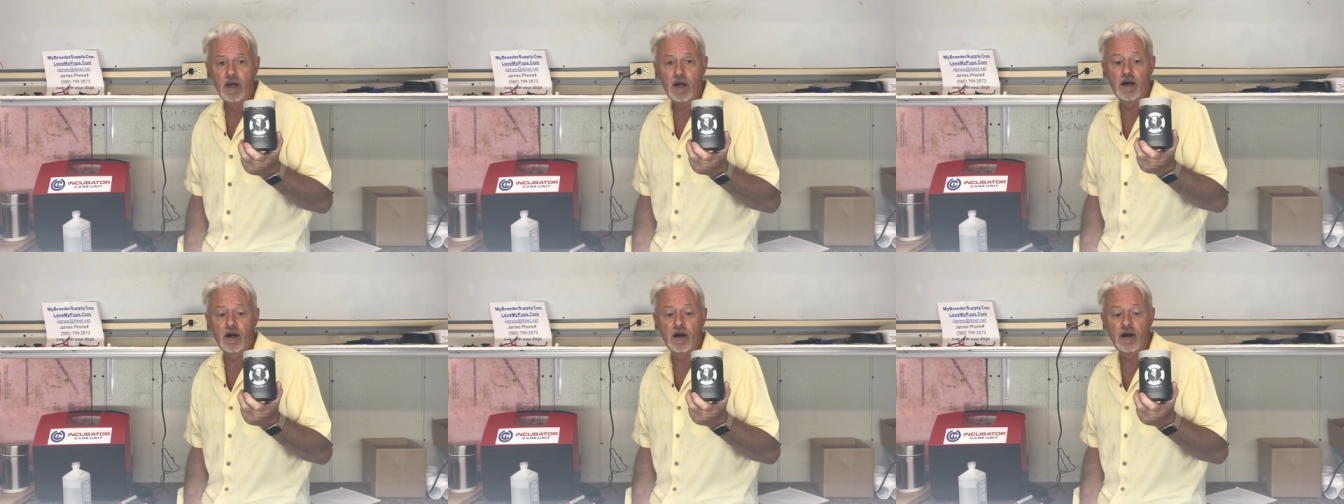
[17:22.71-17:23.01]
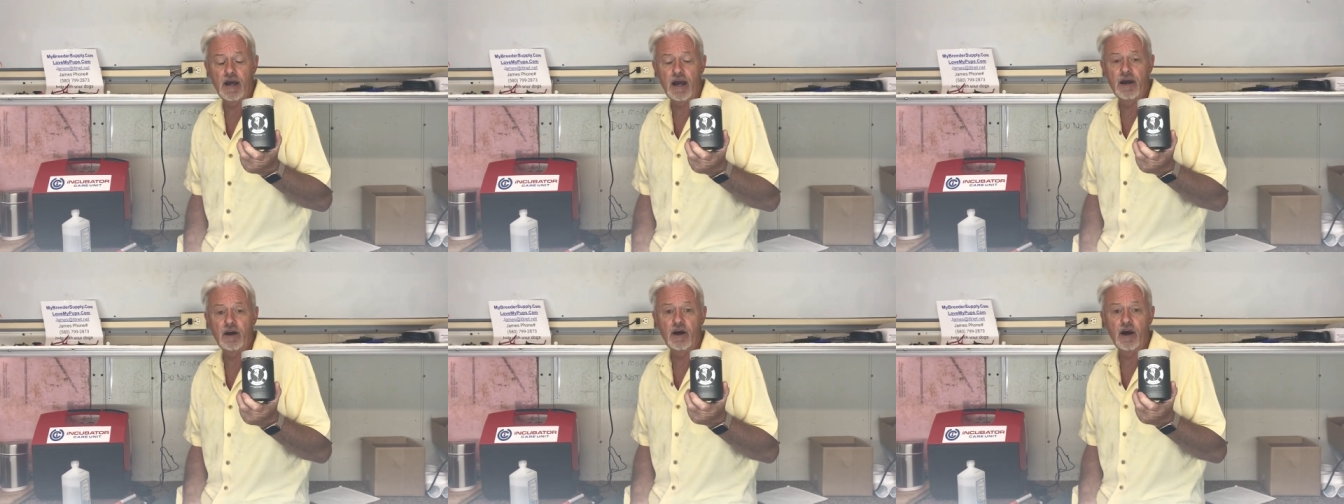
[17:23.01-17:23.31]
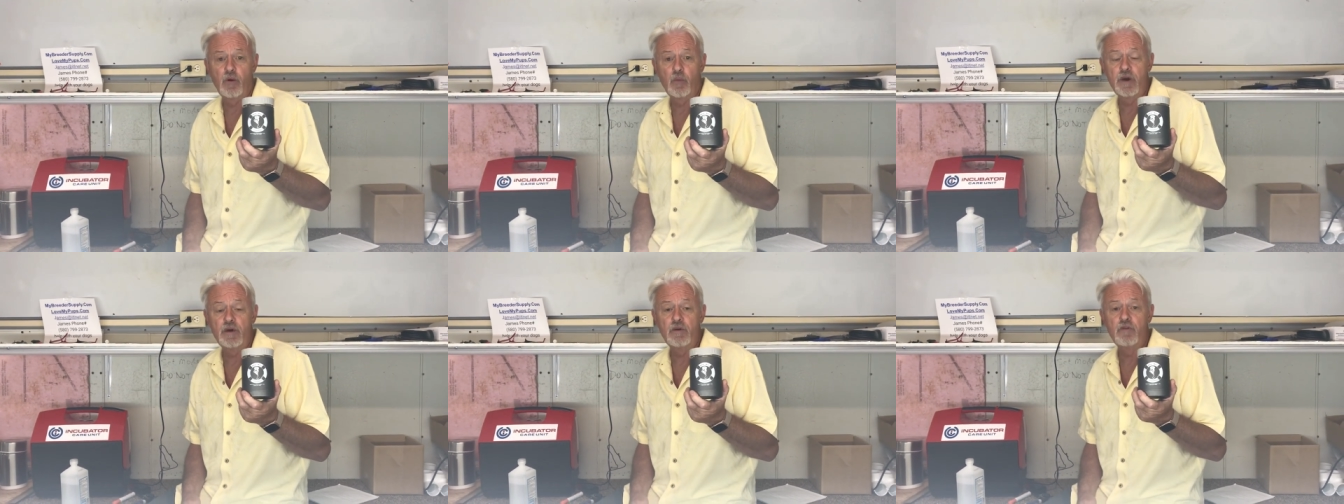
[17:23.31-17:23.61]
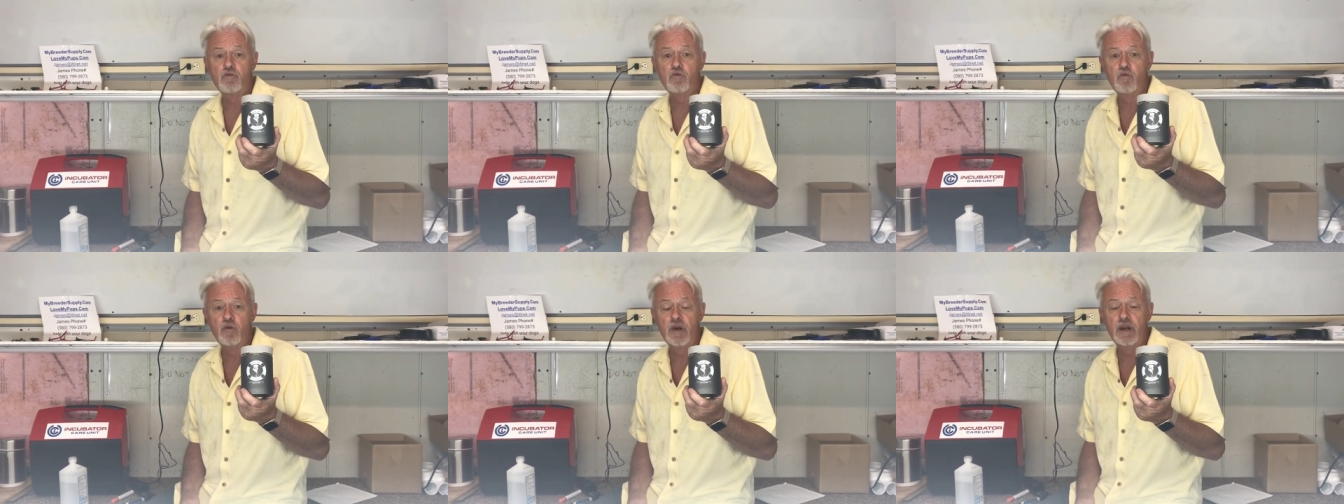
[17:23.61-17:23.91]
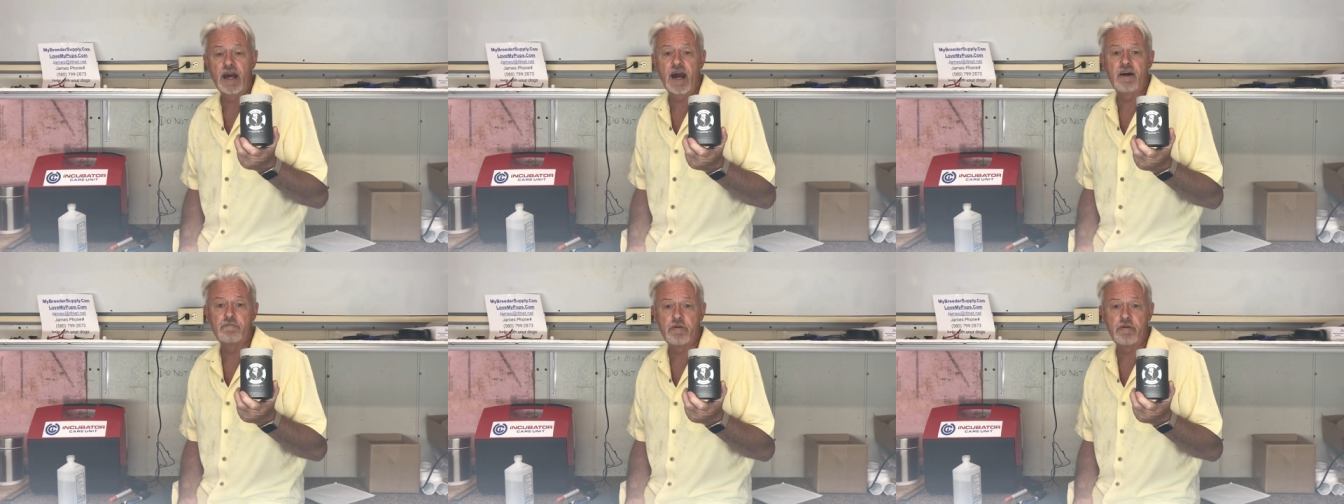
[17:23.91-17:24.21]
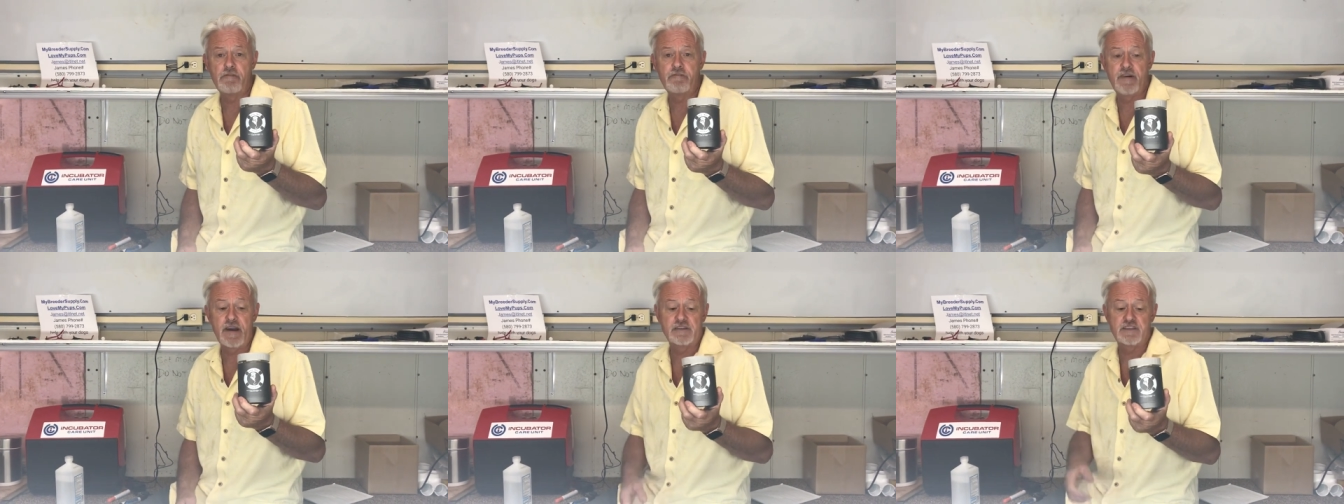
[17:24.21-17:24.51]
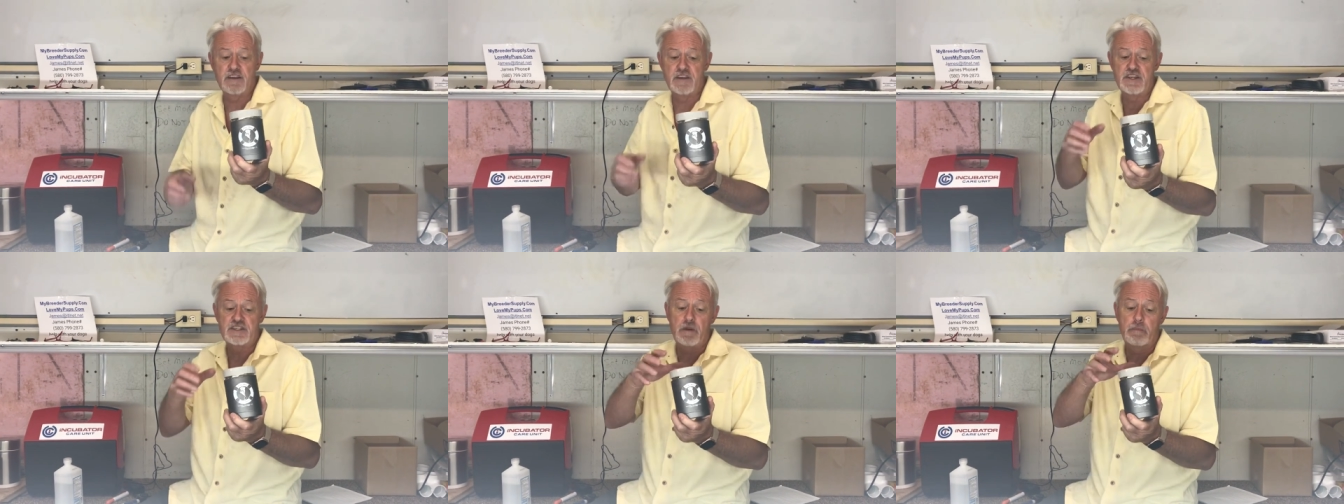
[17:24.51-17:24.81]
Uh, and, and we really have
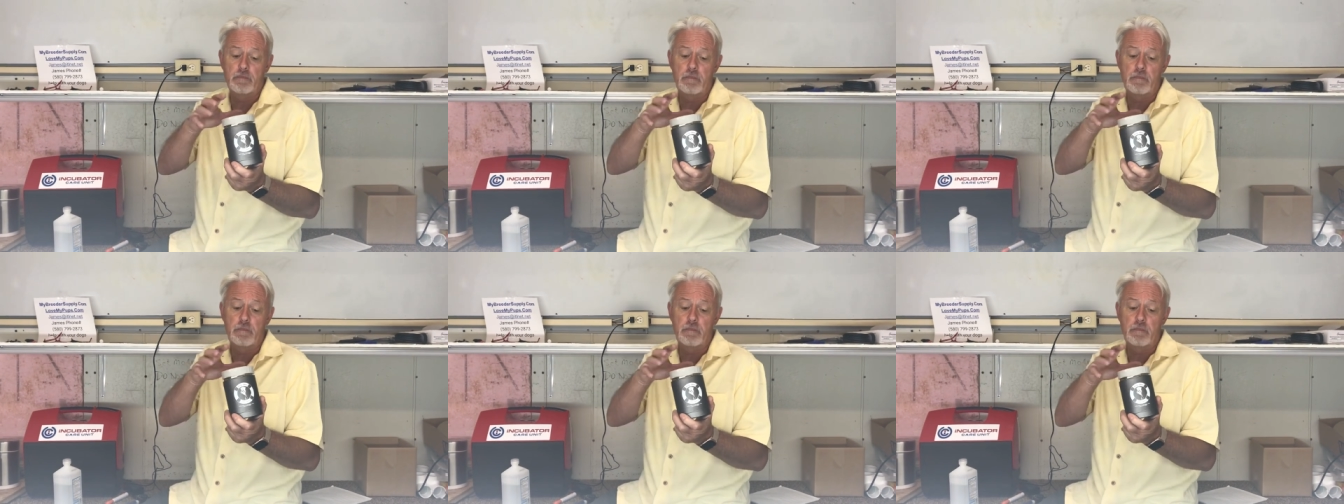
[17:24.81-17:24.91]
perfected this.